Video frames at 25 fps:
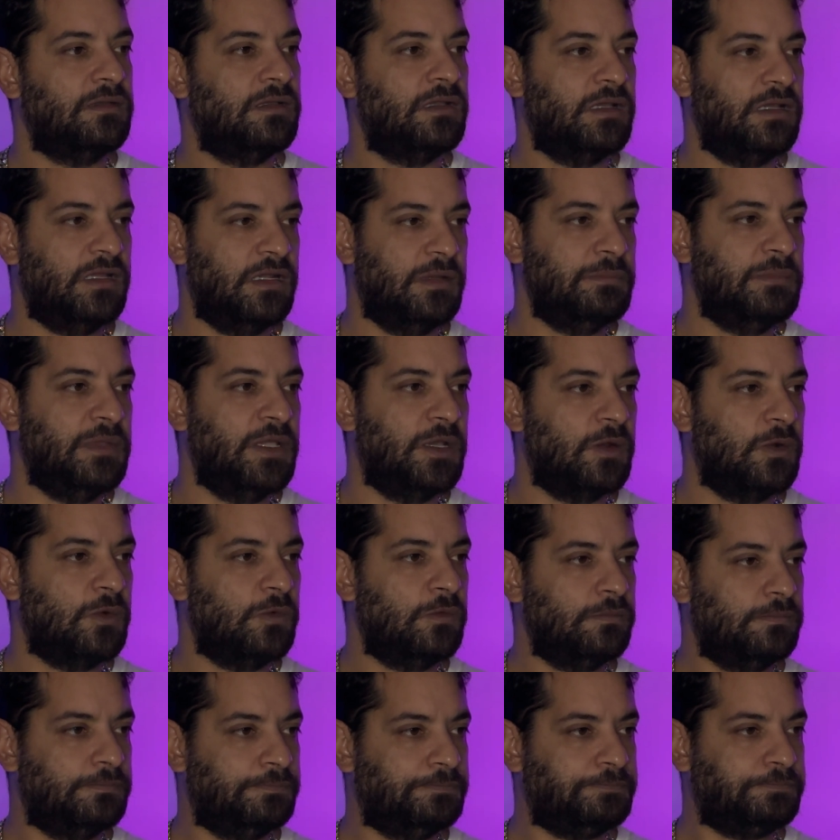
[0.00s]
In the
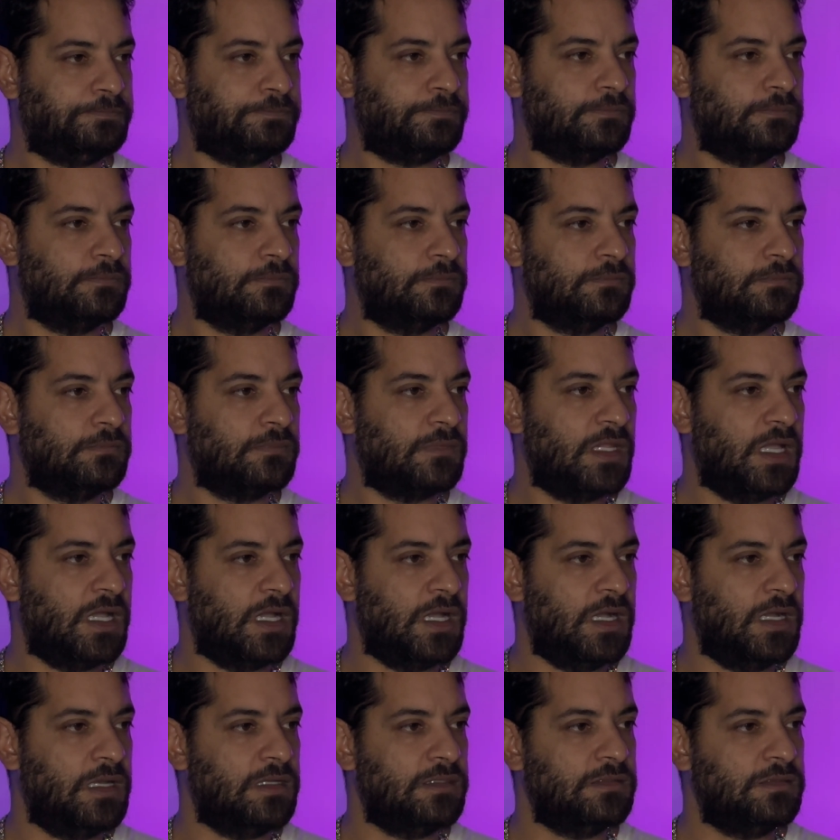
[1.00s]
middle,
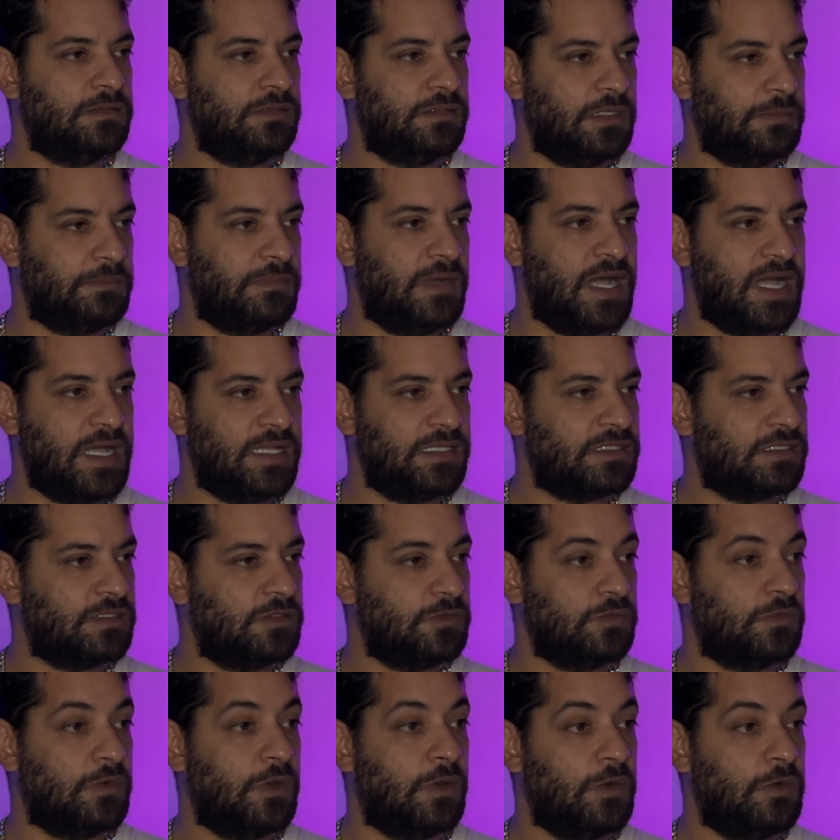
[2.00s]
damask,
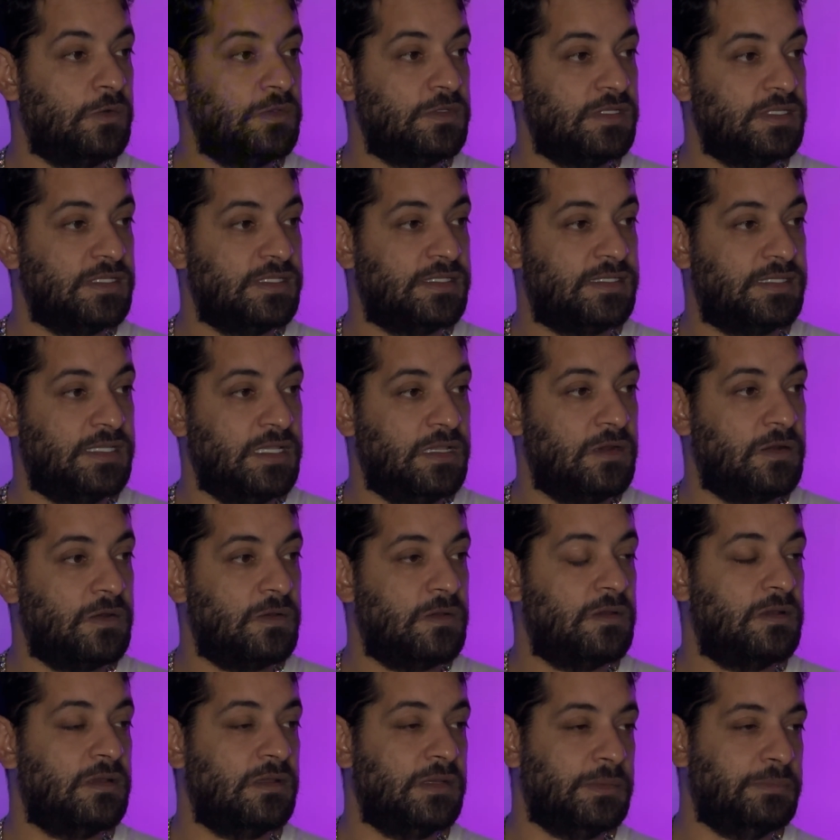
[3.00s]
rose,
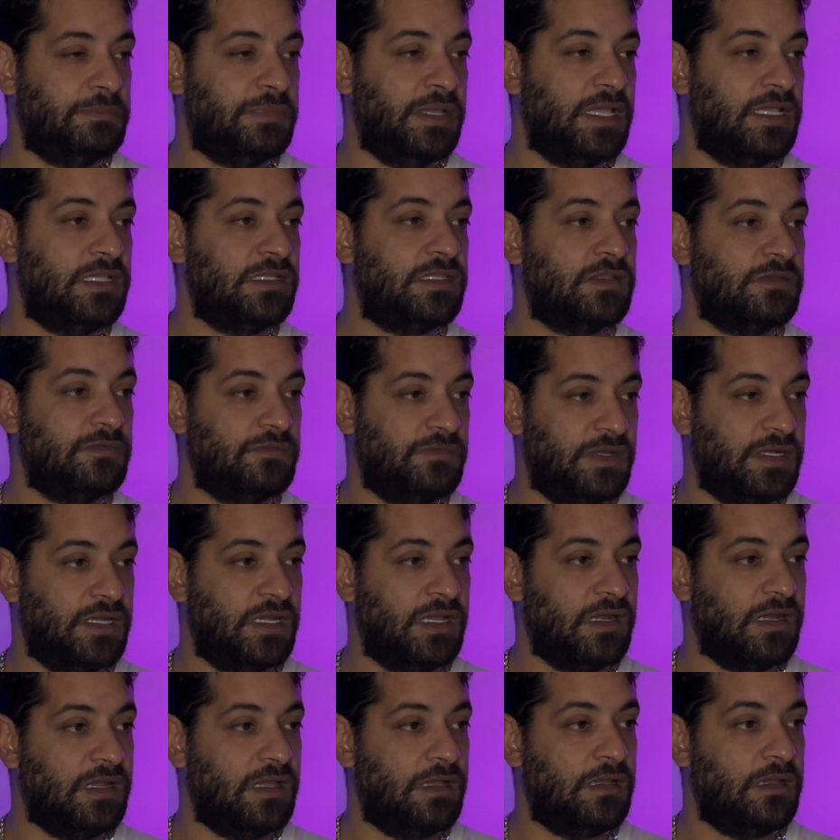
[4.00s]
cedar, base,
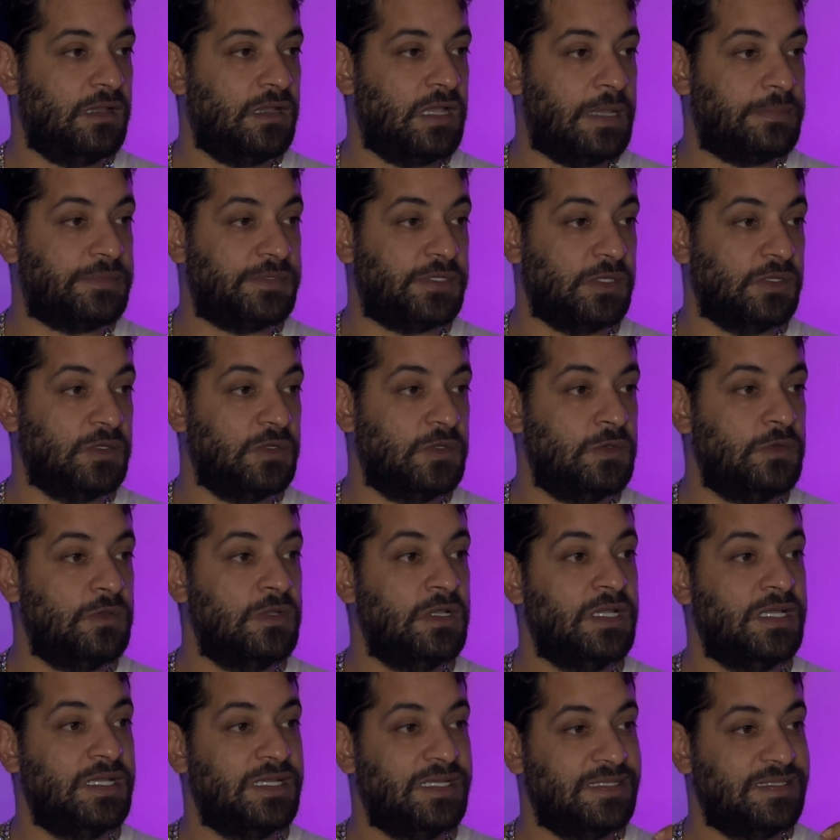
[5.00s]
vanilla, absolute,
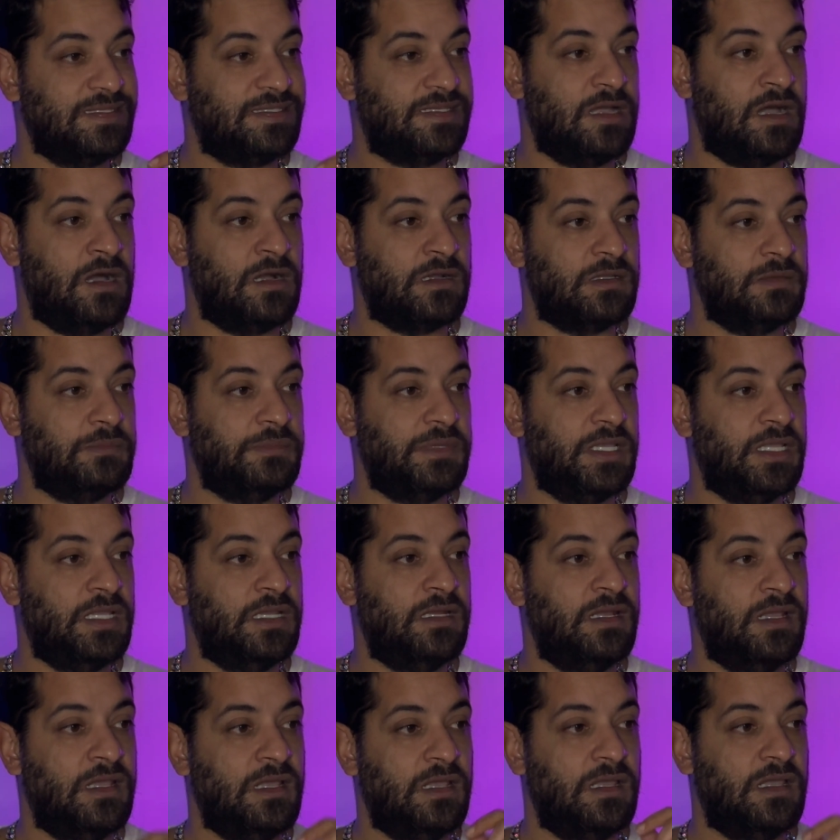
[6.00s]
tonka
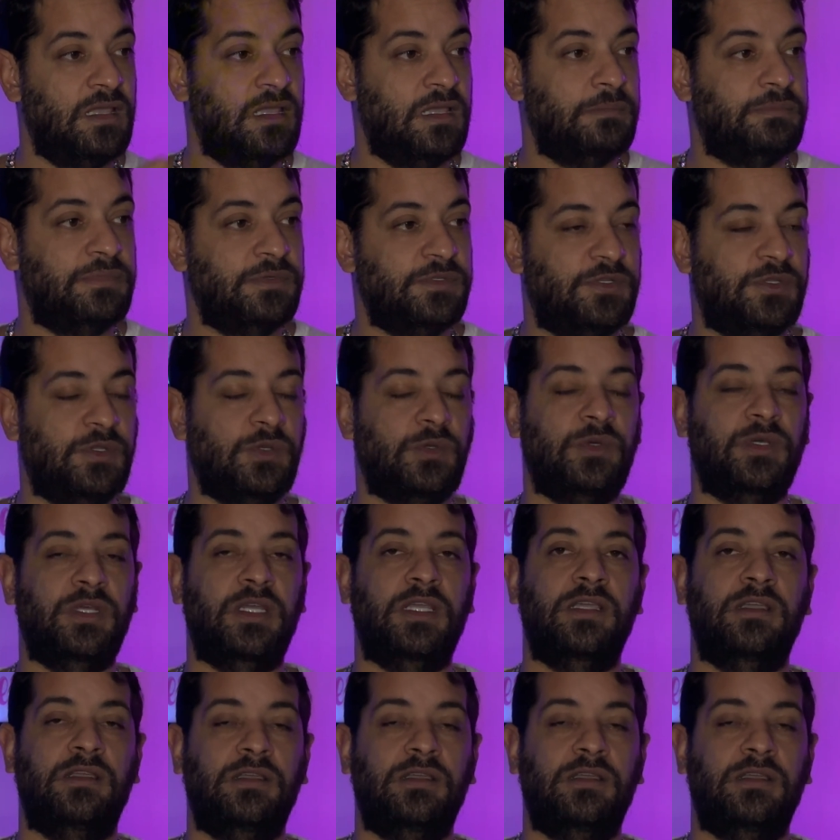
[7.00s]
bean, and patchouli.